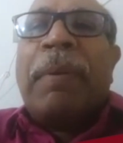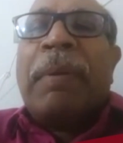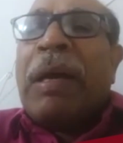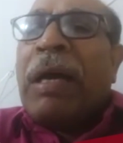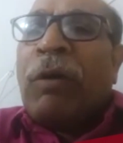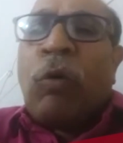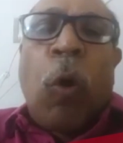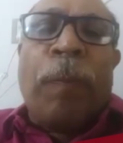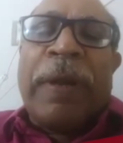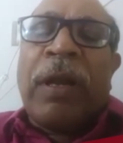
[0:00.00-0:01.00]
Uh,
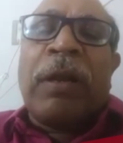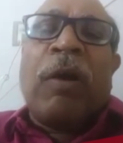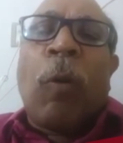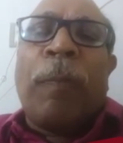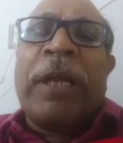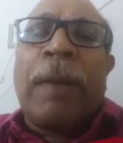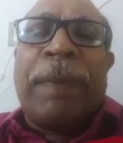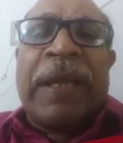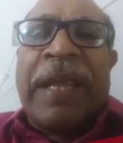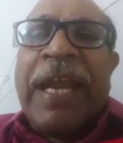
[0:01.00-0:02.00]
open, opening up
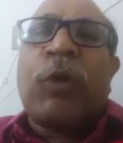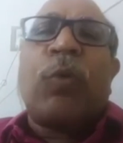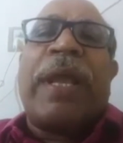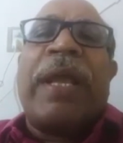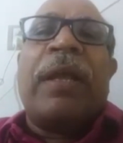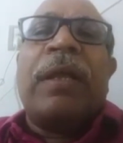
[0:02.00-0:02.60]
a gateway